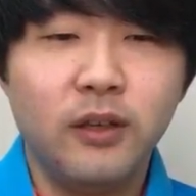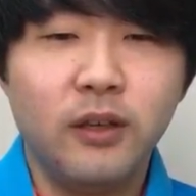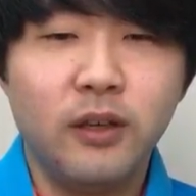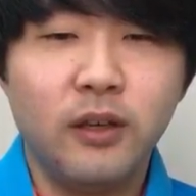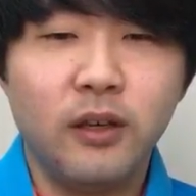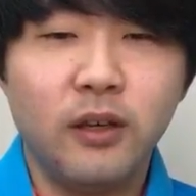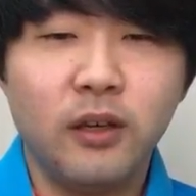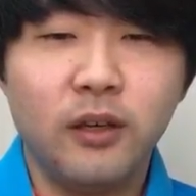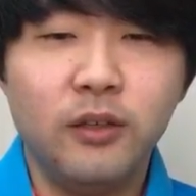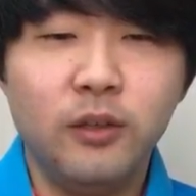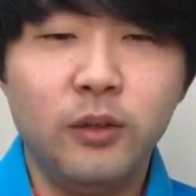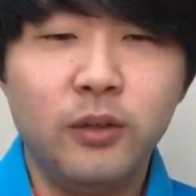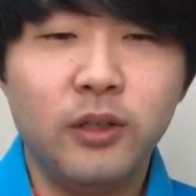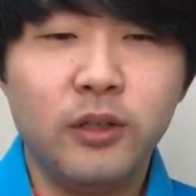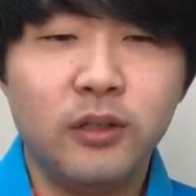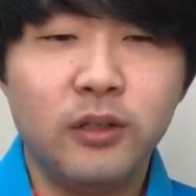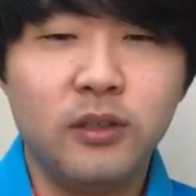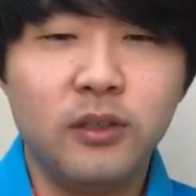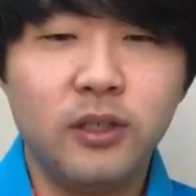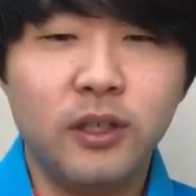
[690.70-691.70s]
You
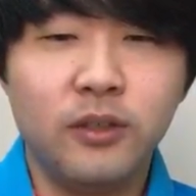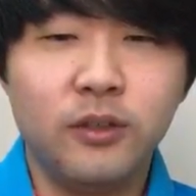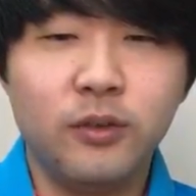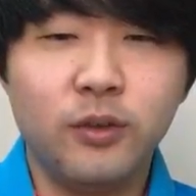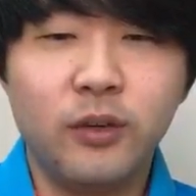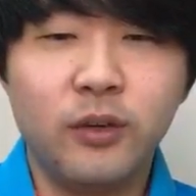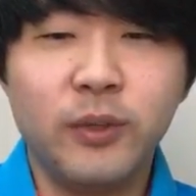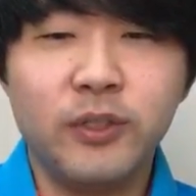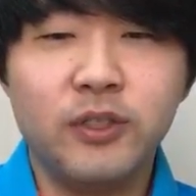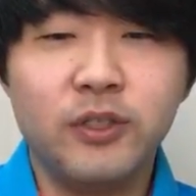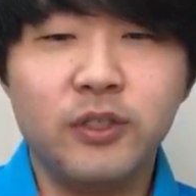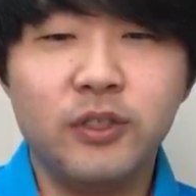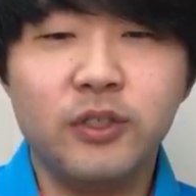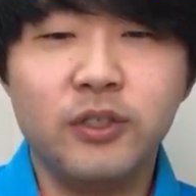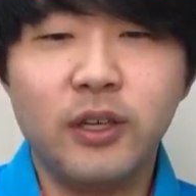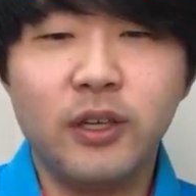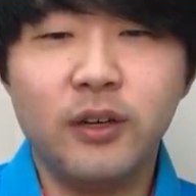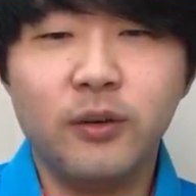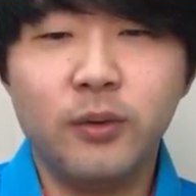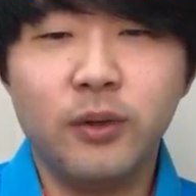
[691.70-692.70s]
can send direct messages
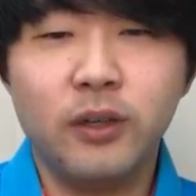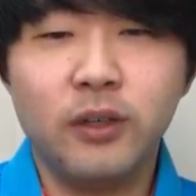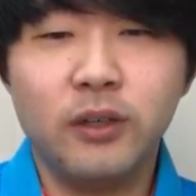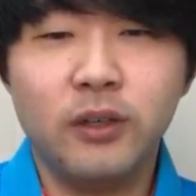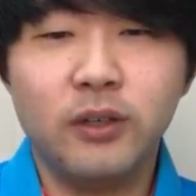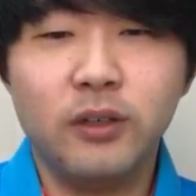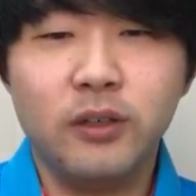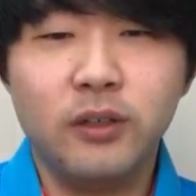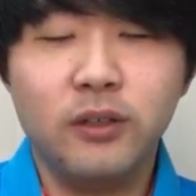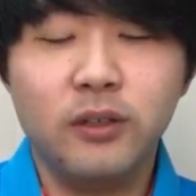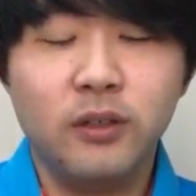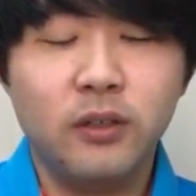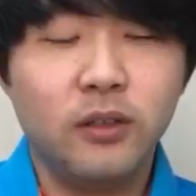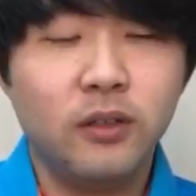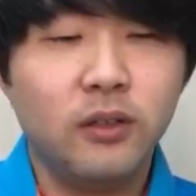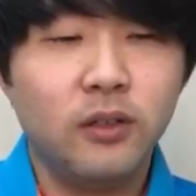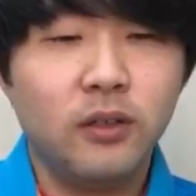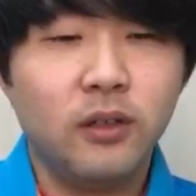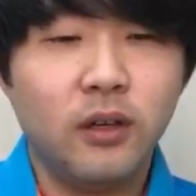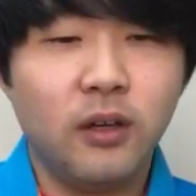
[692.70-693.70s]
that way.
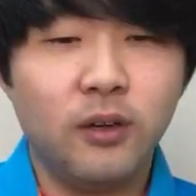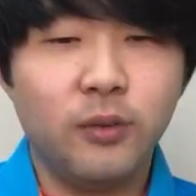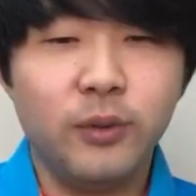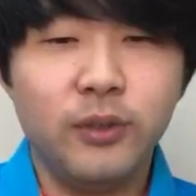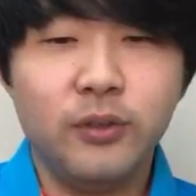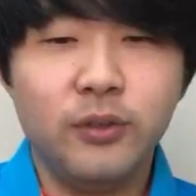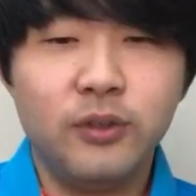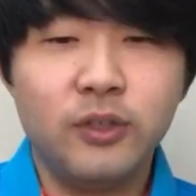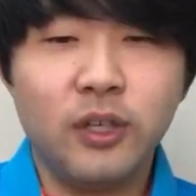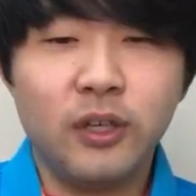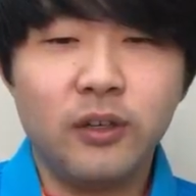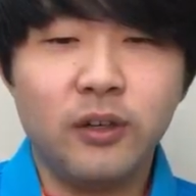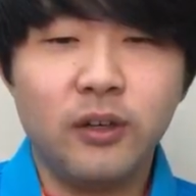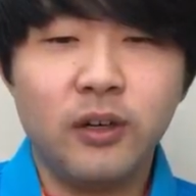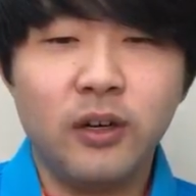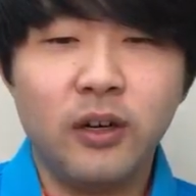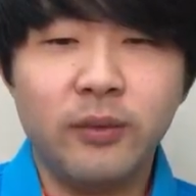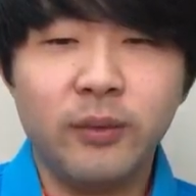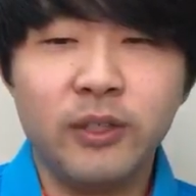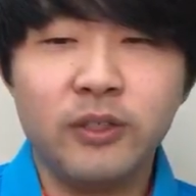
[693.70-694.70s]
We do check our
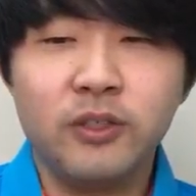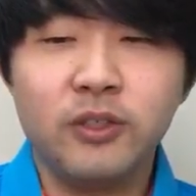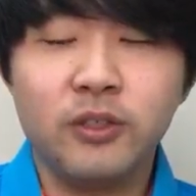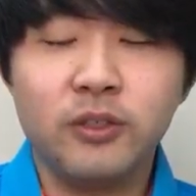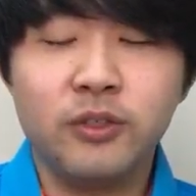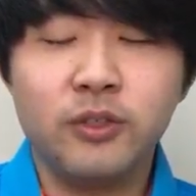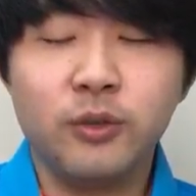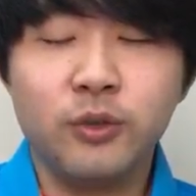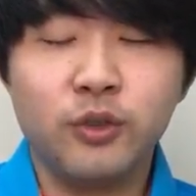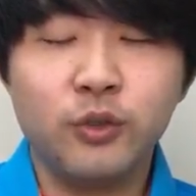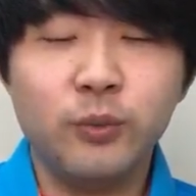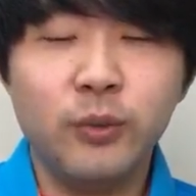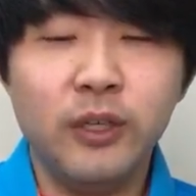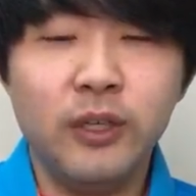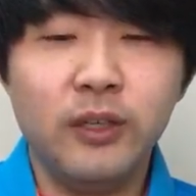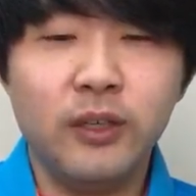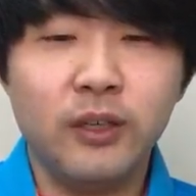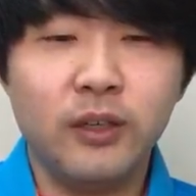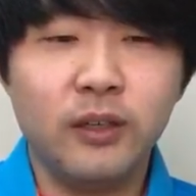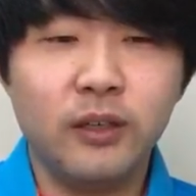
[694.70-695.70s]
comments on social
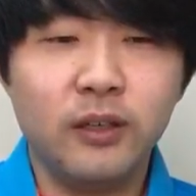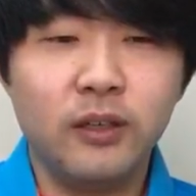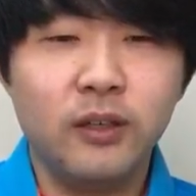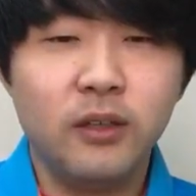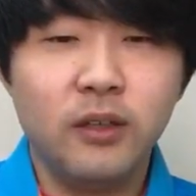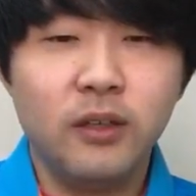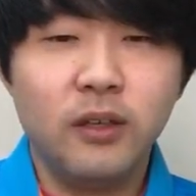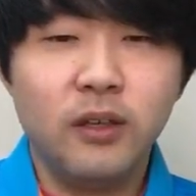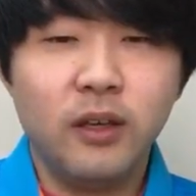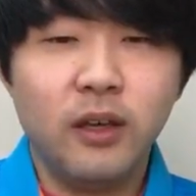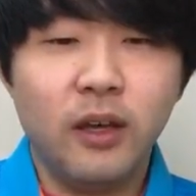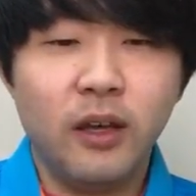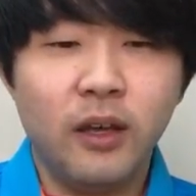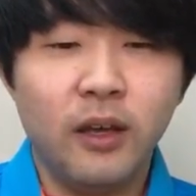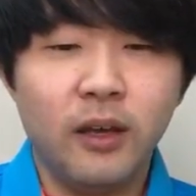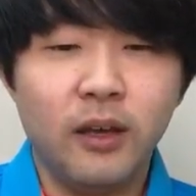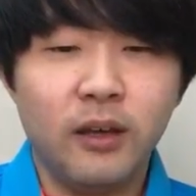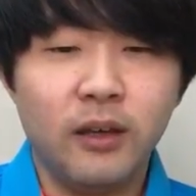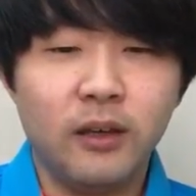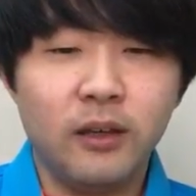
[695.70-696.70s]
media
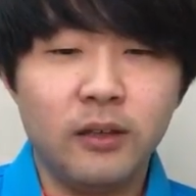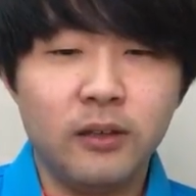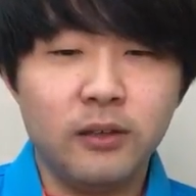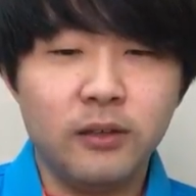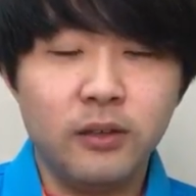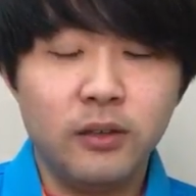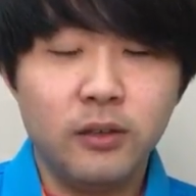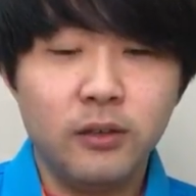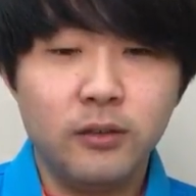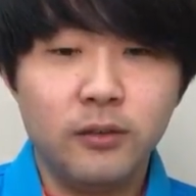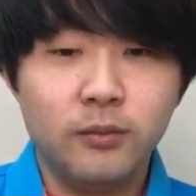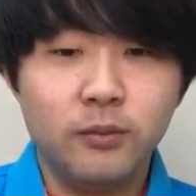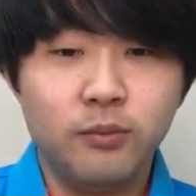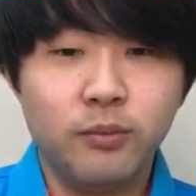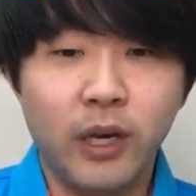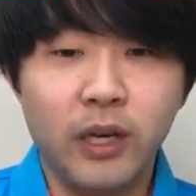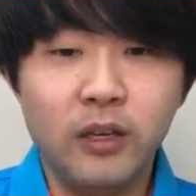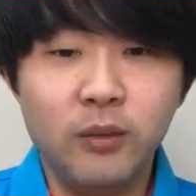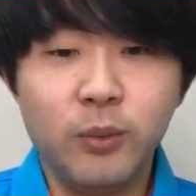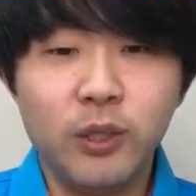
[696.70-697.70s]
and
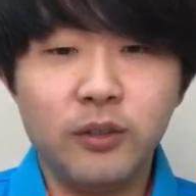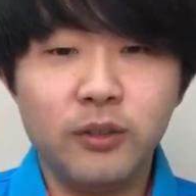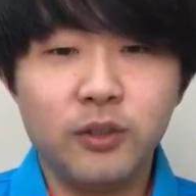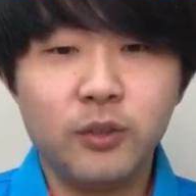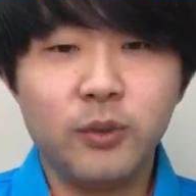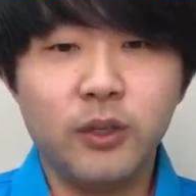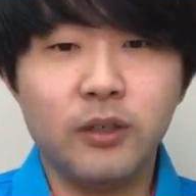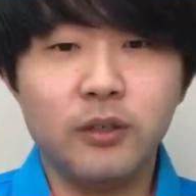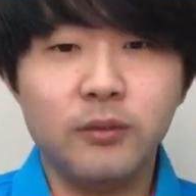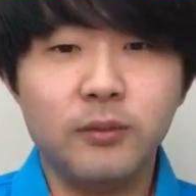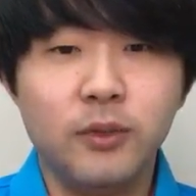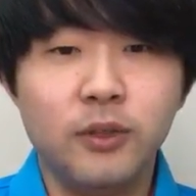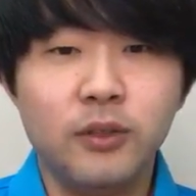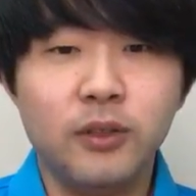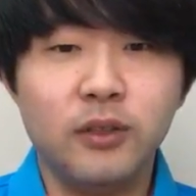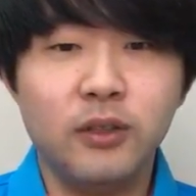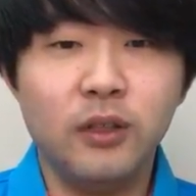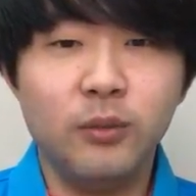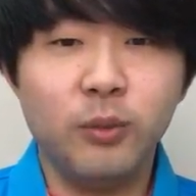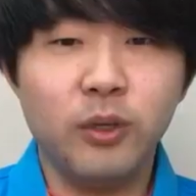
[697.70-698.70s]
by email as well. You
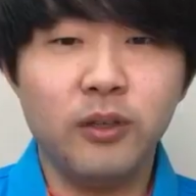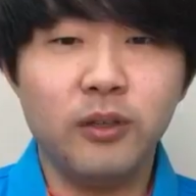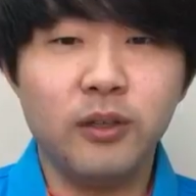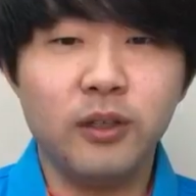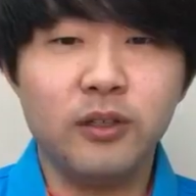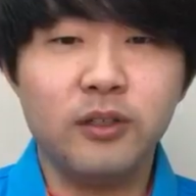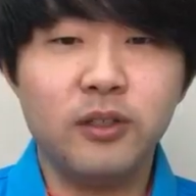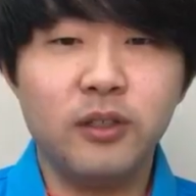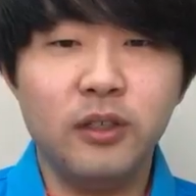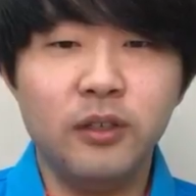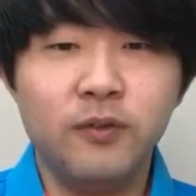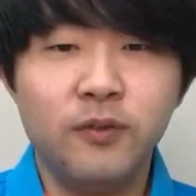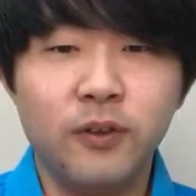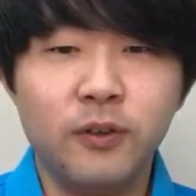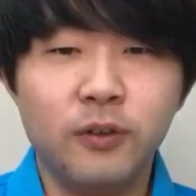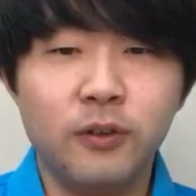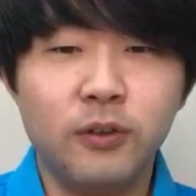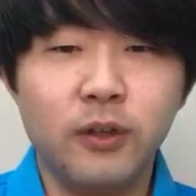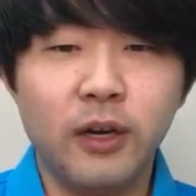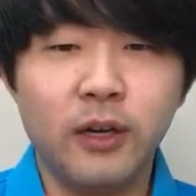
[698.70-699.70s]
can email us
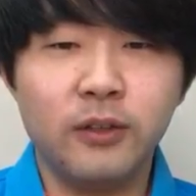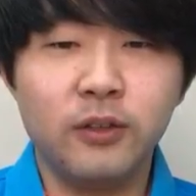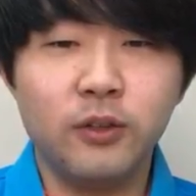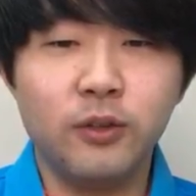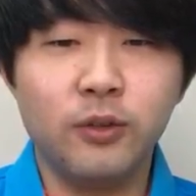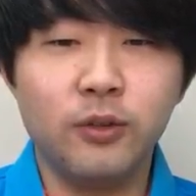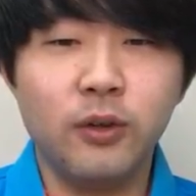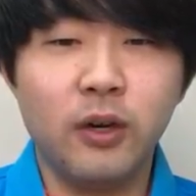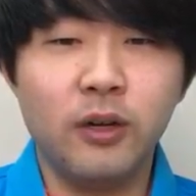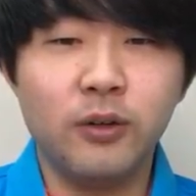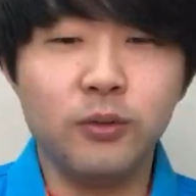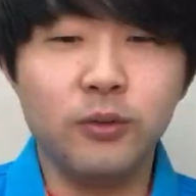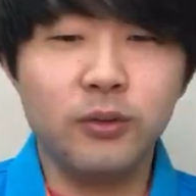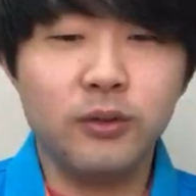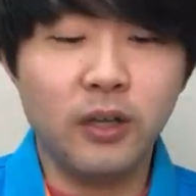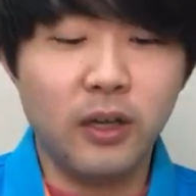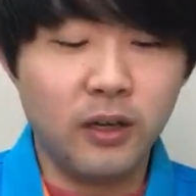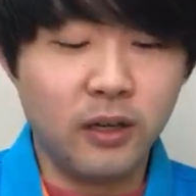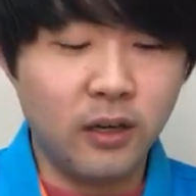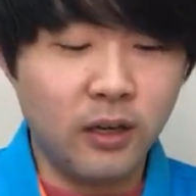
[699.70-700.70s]

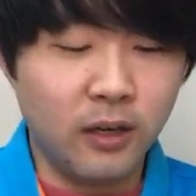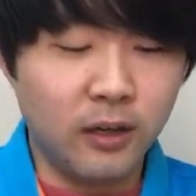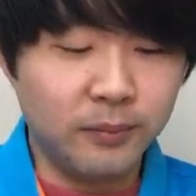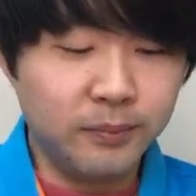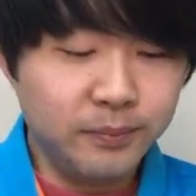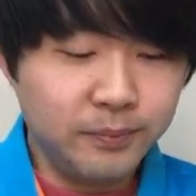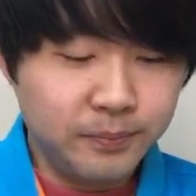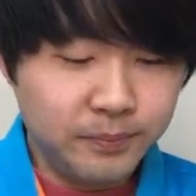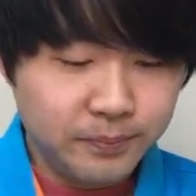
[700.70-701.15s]
info@gogohanguk.com.